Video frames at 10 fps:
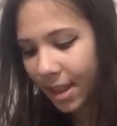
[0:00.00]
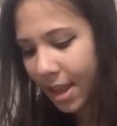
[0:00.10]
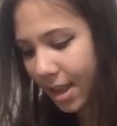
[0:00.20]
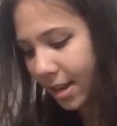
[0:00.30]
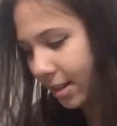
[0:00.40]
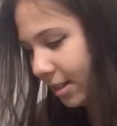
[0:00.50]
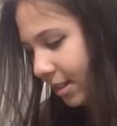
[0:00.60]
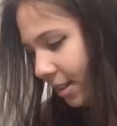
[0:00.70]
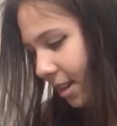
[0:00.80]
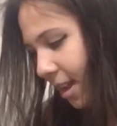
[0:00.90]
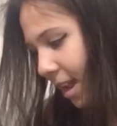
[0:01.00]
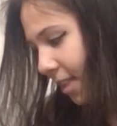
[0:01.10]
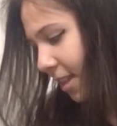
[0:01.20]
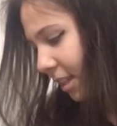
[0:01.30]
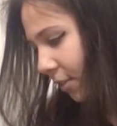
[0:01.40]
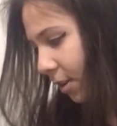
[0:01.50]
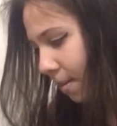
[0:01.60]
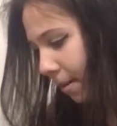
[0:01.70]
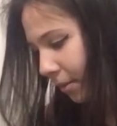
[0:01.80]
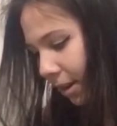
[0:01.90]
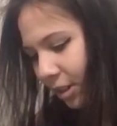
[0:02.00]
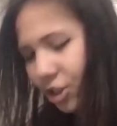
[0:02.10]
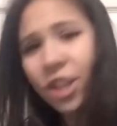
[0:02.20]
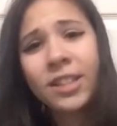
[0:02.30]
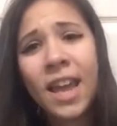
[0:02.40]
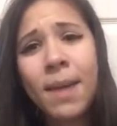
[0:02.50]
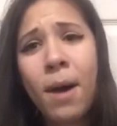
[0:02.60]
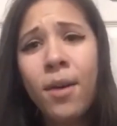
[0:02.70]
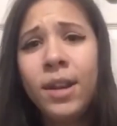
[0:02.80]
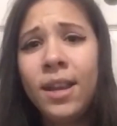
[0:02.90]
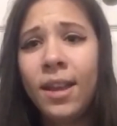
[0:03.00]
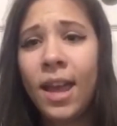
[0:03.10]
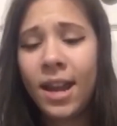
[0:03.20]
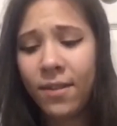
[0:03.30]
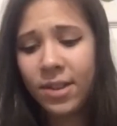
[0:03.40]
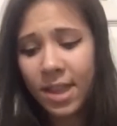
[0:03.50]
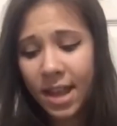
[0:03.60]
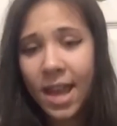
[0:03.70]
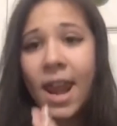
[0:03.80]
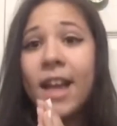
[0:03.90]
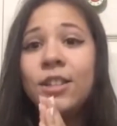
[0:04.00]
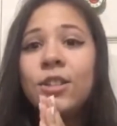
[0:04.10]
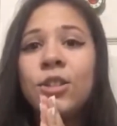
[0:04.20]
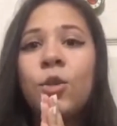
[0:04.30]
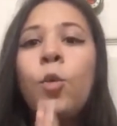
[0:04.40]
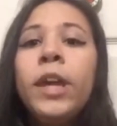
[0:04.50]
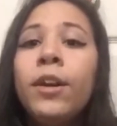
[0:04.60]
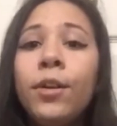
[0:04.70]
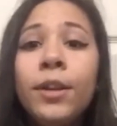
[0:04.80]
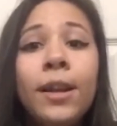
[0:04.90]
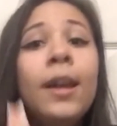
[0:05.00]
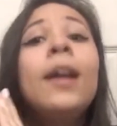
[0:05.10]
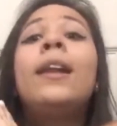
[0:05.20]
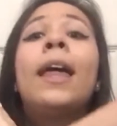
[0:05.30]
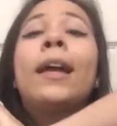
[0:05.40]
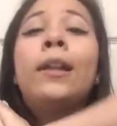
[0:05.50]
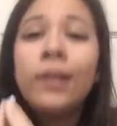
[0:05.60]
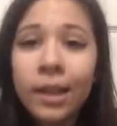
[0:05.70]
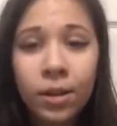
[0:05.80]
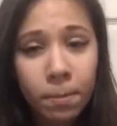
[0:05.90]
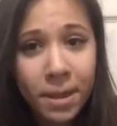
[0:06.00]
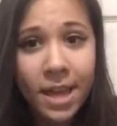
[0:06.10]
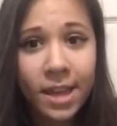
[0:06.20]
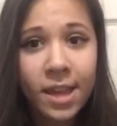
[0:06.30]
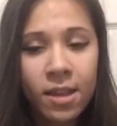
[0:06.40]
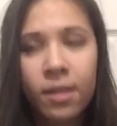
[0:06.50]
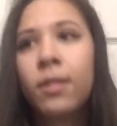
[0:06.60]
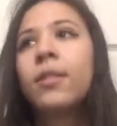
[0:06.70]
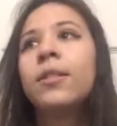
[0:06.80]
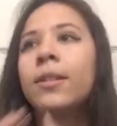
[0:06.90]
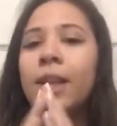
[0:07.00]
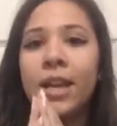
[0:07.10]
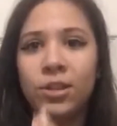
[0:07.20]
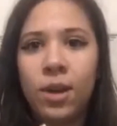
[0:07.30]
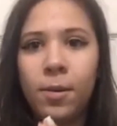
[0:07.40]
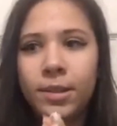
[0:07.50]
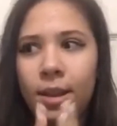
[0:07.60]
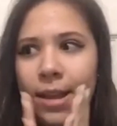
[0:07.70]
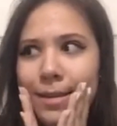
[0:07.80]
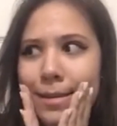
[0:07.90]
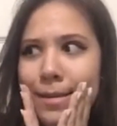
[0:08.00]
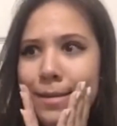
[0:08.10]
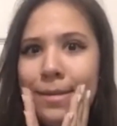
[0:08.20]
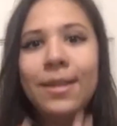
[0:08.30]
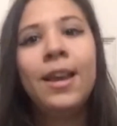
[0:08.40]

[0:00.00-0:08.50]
And these Funko Pop figures just came out and, and everything, and I squealed like a little piggy. I swear I was all like, eee!